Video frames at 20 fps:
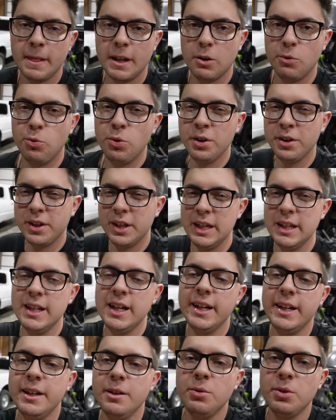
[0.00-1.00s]
One thing that
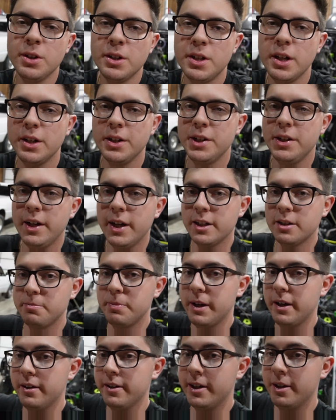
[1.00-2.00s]
I did want to talk to you guys
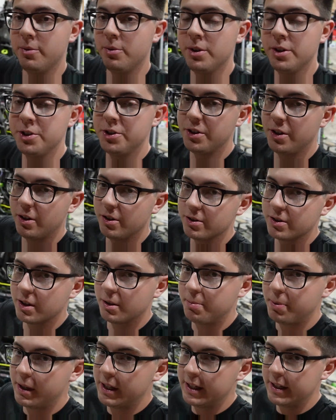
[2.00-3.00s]
about that I wanted your all's
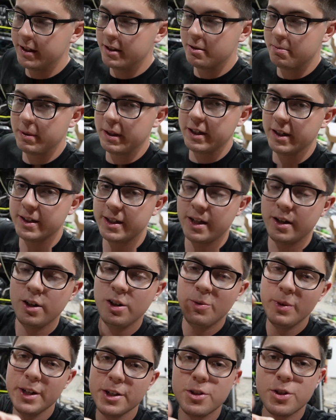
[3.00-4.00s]
opinions, because I
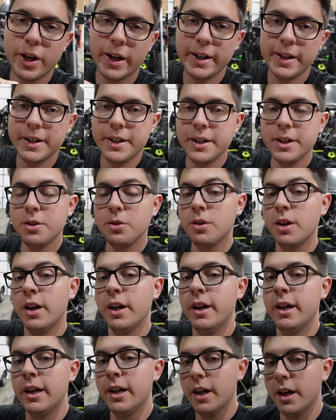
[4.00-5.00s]
always try to do
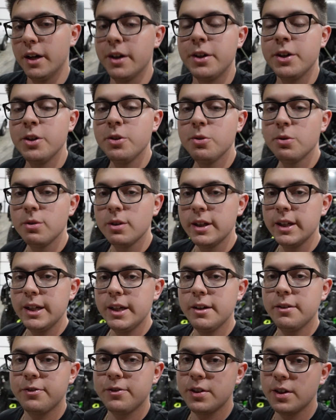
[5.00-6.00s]
a new
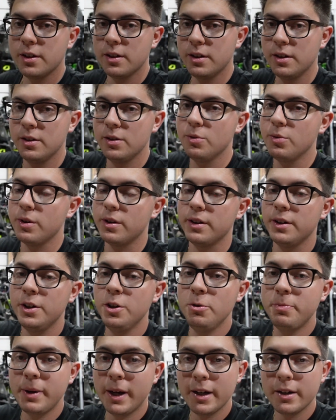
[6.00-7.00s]
lift with a
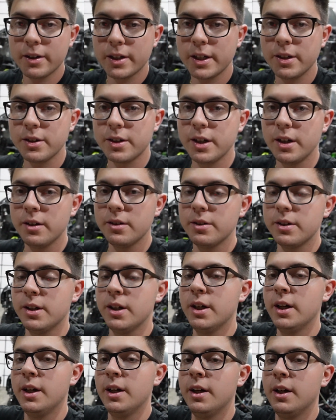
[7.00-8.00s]
new powder coat color
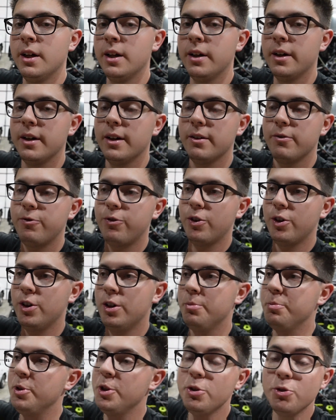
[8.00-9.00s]

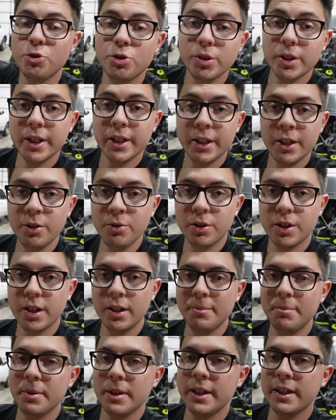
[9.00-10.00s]
from usually a new
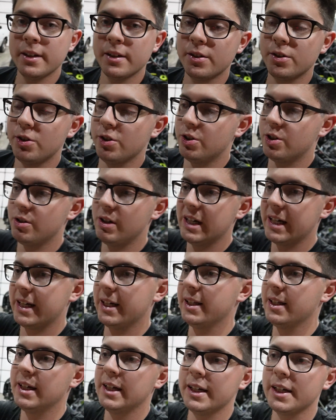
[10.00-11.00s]
company, just so I
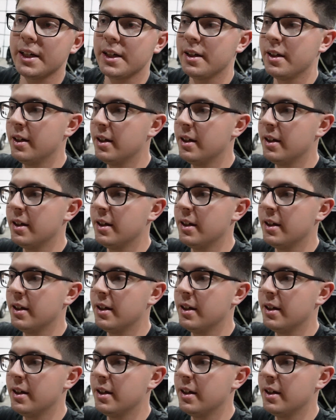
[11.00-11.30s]
can like,